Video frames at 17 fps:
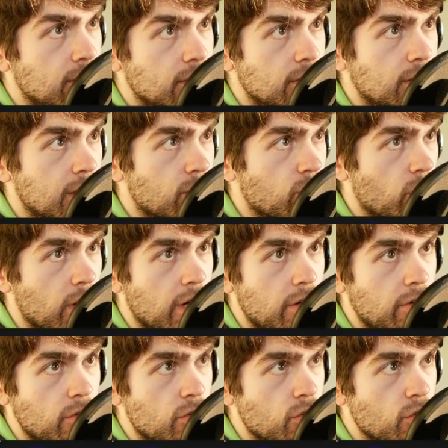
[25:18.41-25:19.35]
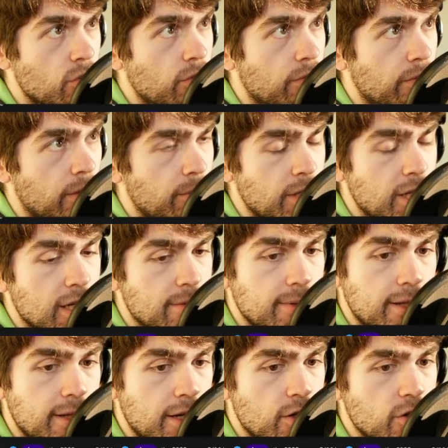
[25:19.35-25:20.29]
That's what I understood from the
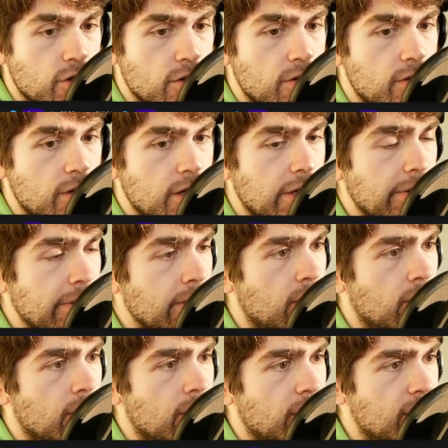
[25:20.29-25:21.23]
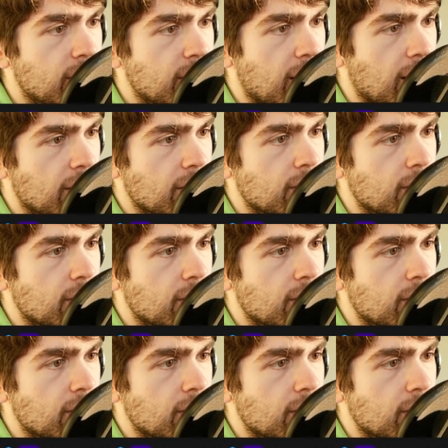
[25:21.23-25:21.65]
explanation earlier, is that